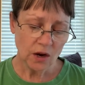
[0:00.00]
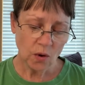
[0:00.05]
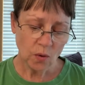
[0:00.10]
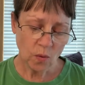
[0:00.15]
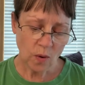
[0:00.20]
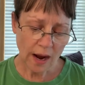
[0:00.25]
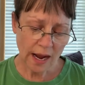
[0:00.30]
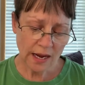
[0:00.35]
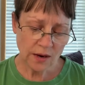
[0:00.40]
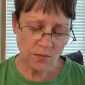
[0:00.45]

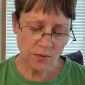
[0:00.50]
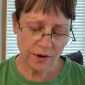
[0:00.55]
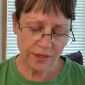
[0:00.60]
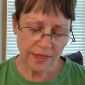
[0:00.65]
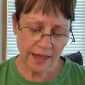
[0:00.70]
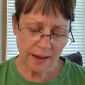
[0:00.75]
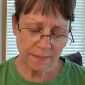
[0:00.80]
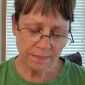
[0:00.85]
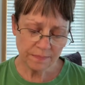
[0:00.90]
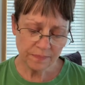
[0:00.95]
Why were
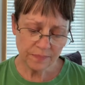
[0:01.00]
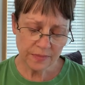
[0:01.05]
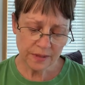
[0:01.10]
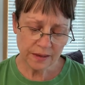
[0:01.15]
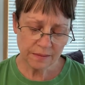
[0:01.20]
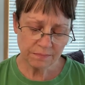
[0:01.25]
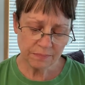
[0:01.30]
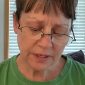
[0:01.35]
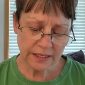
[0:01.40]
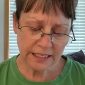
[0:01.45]
they
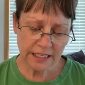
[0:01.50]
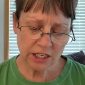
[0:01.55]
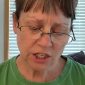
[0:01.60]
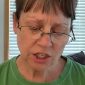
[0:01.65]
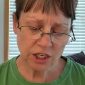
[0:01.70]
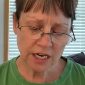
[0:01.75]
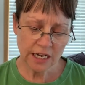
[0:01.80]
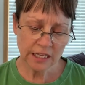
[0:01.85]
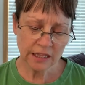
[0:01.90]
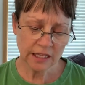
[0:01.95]

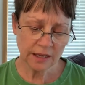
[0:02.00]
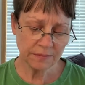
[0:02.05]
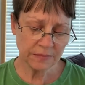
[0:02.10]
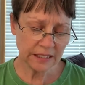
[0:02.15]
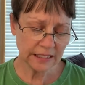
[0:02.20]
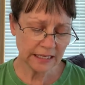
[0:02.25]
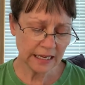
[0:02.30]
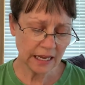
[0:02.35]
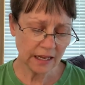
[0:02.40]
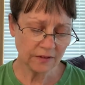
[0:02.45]
positioning
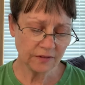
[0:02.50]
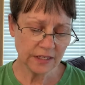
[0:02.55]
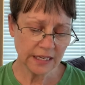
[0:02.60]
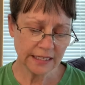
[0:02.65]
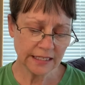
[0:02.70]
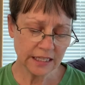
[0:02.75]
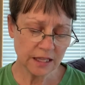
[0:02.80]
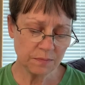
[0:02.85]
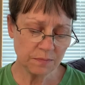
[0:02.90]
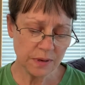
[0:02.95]
themselves
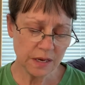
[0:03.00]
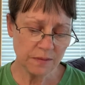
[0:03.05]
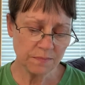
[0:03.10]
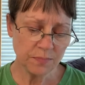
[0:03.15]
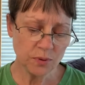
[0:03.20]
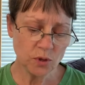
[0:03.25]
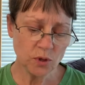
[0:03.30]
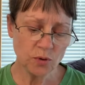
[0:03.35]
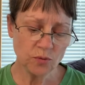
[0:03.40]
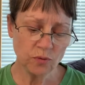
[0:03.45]
as the
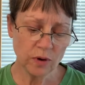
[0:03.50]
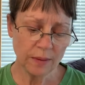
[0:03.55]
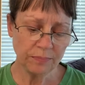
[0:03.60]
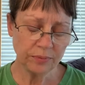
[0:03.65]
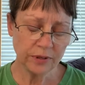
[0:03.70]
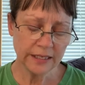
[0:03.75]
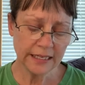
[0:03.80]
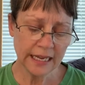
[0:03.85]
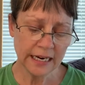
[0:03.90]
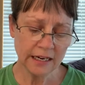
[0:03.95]
people who
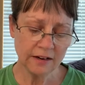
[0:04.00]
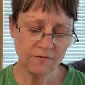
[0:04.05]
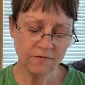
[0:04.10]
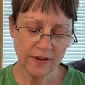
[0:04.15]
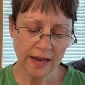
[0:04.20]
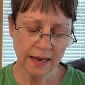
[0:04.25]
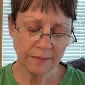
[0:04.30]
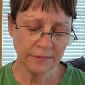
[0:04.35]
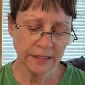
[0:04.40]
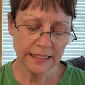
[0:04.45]
represented
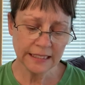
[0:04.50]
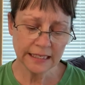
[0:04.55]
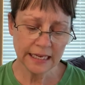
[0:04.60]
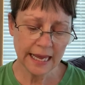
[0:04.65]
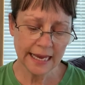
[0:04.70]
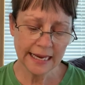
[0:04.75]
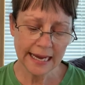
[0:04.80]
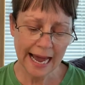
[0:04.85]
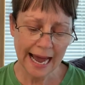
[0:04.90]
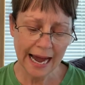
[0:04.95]
families
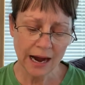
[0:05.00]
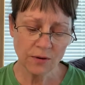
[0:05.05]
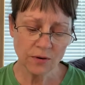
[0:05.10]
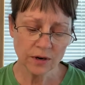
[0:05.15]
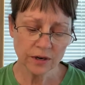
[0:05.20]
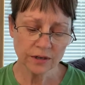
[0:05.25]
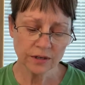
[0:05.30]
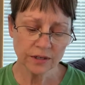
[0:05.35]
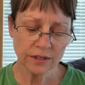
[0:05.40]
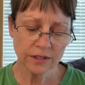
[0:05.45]
like
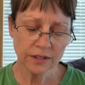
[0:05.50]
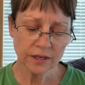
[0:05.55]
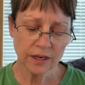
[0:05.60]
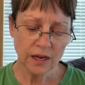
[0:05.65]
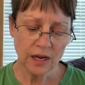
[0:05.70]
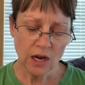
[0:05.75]
ours,